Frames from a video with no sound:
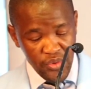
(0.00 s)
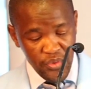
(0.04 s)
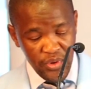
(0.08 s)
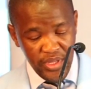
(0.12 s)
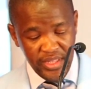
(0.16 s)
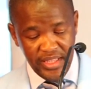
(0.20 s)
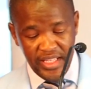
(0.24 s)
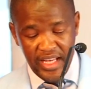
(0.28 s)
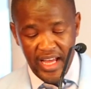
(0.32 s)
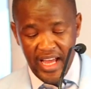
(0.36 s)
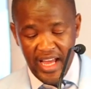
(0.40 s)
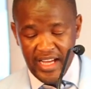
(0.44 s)

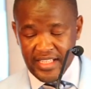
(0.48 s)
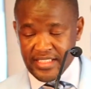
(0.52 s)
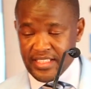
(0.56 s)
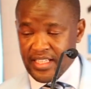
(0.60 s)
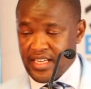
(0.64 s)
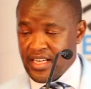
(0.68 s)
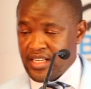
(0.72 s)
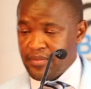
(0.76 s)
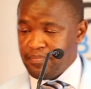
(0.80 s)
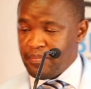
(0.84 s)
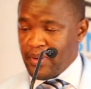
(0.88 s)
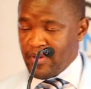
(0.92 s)
With the
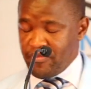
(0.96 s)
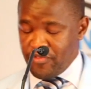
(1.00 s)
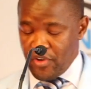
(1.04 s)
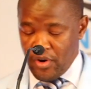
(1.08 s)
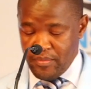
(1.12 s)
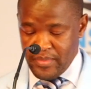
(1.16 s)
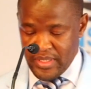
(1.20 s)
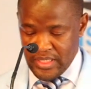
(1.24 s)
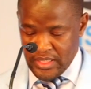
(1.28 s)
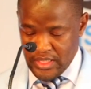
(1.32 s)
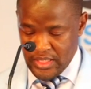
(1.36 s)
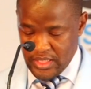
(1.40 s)
excellent
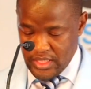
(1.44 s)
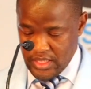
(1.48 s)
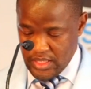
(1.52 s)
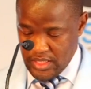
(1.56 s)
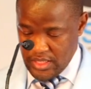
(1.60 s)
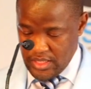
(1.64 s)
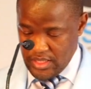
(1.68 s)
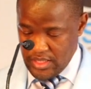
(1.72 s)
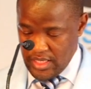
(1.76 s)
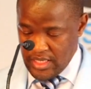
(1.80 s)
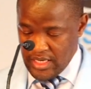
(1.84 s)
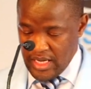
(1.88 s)

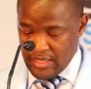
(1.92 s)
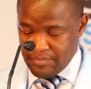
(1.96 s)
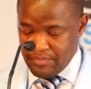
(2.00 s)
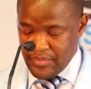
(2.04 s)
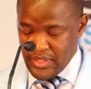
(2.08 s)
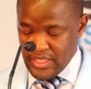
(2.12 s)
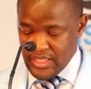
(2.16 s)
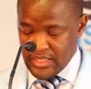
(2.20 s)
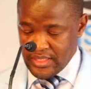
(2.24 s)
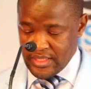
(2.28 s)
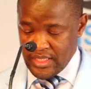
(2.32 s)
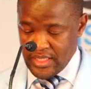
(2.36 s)
performance in
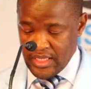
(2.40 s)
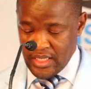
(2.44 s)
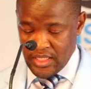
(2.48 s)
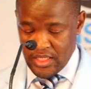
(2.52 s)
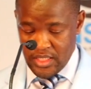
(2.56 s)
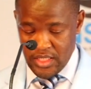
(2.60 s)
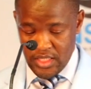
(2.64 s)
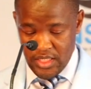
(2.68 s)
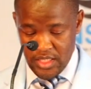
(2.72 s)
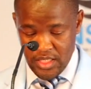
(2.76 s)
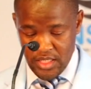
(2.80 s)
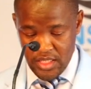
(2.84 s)

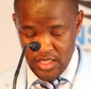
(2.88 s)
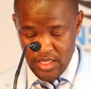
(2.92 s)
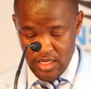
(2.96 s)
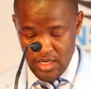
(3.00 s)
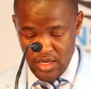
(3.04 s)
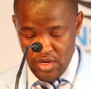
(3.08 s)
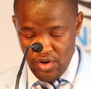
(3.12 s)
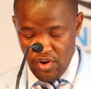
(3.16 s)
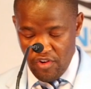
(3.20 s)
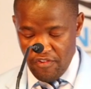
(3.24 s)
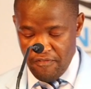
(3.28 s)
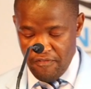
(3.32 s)
administration
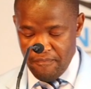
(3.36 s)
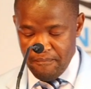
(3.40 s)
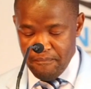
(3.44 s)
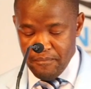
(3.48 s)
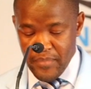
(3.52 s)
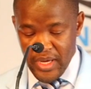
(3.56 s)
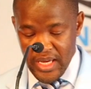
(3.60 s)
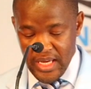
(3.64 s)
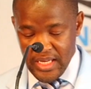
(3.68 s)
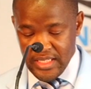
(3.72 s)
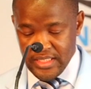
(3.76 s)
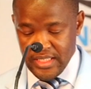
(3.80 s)
of
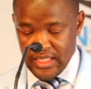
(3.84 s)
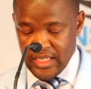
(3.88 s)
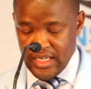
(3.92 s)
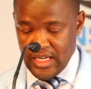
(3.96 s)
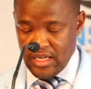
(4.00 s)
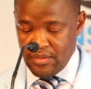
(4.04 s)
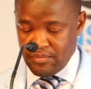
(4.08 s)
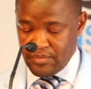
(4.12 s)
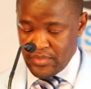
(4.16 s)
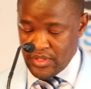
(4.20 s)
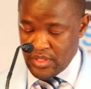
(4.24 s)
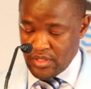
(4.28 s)
major
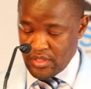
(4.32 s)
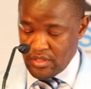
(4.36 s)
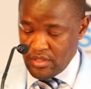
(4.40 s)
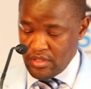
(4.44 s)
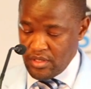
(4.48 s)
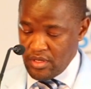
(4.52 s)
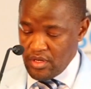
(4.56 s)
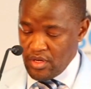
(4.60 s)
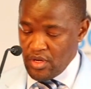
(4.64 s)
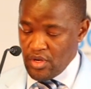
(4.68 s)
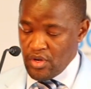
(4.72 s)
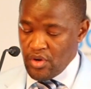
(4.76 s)

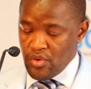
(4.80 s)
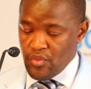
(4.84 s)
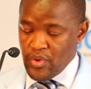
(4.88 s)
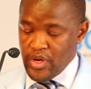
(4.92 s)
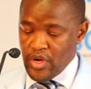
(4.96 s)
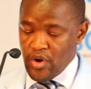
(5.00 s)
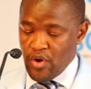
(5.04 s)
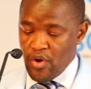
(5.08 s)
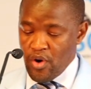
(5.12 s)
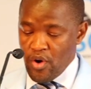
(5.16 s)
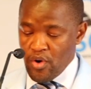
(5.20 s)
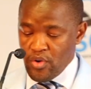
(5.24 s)
games,
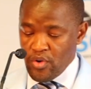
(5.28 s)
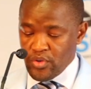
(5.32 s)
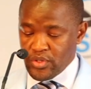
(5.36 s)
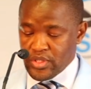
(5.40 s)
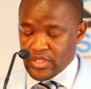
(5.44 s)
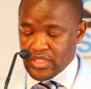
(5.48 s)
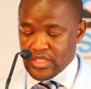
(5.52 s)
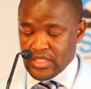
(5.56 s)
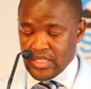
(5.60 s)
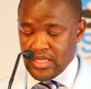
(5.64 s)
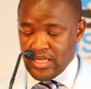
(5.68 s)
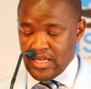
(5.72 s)
we
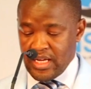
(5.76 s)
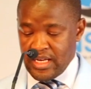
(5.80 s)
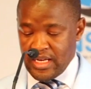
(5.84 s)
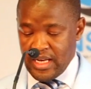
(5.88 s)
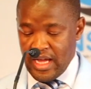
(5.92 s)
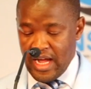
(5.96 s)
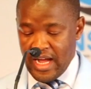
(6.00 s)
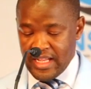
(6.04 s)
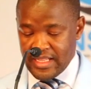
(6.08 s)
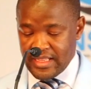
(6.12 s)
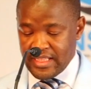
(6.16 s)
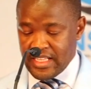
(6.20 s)
host
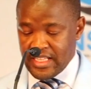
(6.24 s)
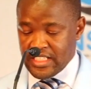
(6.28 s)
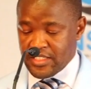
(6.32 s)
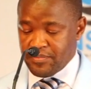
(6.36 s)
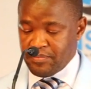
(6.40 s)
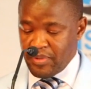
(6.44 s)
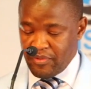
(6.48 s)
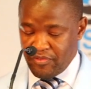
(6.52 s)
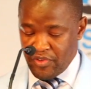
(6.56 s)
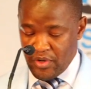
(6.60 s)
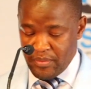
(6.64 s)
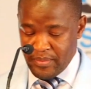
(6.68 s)
an athlete's
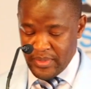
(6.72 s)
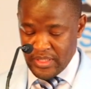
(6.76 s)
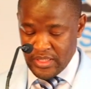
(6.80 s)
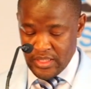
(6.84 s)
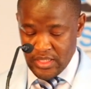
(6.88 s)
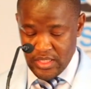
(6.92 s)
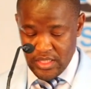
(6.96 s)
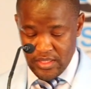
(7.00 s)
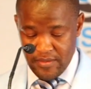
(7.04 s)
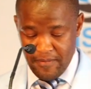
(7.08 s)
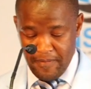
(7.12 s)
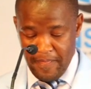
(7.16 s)

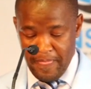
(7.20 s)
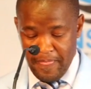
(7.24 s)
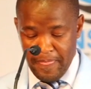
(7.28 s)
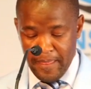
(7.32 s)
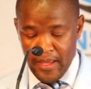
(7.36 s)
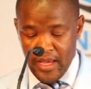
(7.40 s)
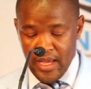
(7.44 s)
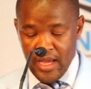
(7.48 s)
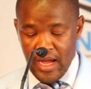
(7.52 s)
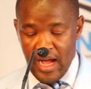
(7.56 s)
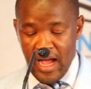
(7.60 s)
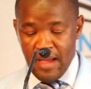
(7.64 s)
performance.
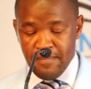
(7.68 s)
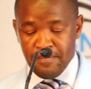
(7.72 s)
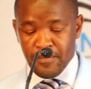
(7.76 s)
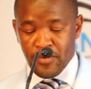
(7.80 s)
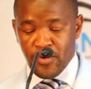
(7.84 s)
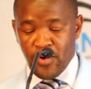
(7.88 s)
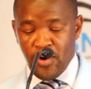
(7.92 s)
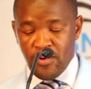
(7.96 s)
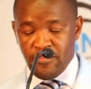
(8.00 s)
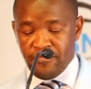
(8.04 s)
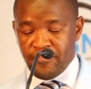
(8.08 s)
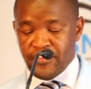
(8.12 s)

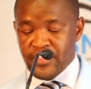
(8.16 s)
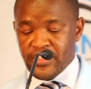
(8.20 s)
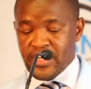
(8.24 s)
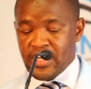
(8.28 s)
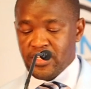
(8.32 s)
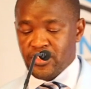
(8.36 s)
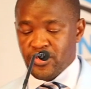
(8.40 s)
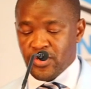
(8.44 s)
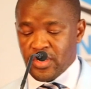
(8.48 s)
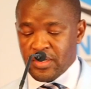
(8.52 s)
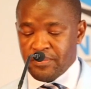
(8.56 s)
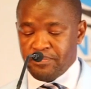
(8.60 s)
I'm
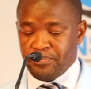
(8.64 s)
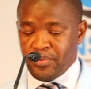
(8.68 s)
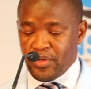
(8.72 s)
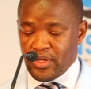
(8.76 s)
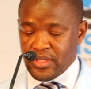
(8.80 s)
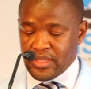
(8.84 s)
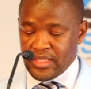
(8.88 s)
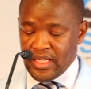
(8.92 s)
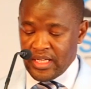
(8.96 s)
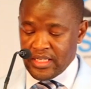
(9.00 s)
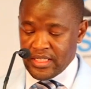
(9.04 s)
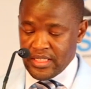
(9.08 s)
confident to
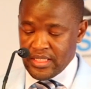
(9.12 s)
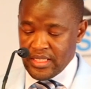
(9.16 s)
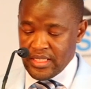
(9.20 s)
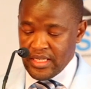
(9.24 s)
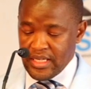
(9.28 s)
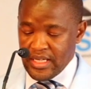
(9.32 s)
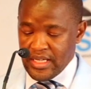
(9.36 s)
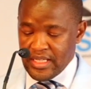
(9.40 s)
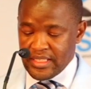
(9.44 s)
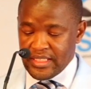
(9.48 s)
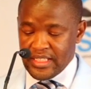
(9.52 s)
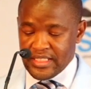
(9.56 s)
report that
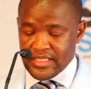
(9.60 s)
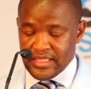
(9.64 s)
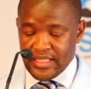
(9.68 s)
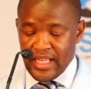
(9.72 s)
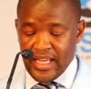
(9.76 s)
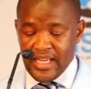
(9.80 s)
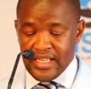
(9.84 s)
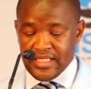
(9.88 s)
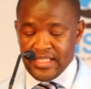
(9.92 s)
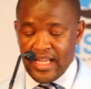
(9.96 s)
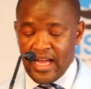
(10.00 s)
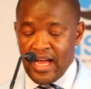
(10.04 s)
the
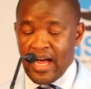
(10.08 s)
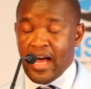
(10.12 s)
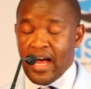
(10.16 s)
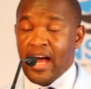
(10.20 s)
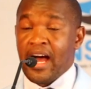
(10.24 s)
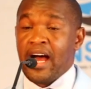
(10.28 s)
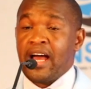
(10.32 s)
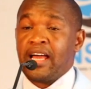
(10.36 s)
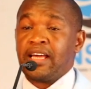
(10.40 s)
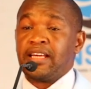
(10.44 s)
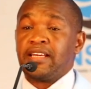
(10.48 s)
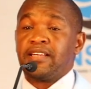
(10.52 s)
stakes are
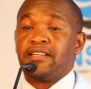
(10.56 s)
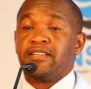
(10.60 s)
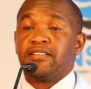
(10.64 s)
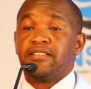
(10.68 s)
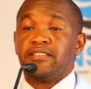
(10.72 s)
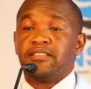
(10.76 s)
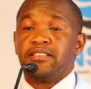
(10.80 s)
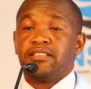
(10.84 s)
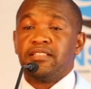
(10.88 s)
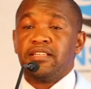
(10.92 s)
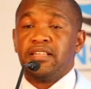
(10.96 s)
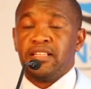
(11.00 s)
high
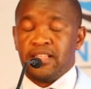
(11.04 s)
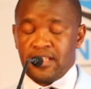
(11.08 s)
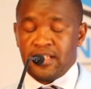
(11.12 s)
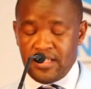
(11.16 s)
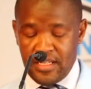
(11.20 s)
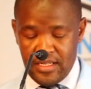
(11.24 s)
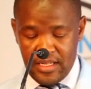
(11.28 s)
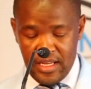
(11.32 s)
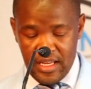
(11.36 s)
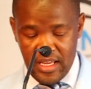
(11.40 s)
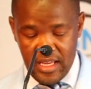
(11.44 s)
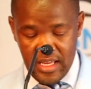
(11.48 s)
in
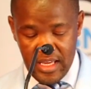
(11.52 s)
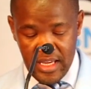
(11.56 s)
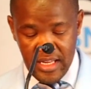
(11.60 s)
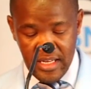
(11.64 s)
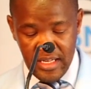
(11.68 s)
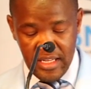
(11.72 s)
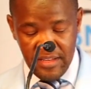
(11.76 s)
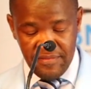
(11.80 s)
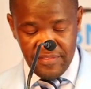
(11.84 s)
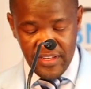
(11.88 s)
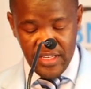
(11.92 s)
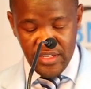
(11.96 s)

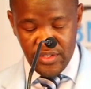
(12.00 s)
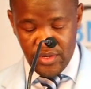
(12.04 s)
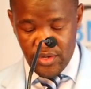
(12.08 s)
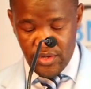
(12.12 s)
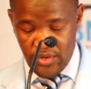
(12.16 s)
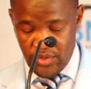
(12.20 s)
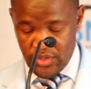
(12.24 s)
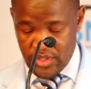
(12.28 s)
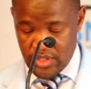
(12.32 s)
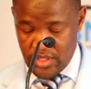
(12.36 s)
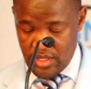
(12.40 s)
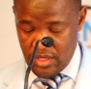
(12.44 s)
event
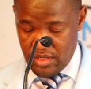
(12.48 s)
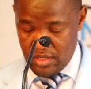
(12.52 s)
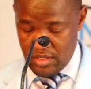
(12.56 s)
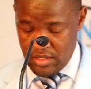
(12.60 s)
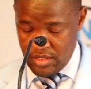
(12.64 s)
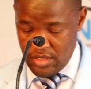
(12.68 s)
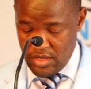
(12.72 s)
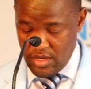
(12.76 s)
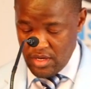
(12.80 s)
hosting.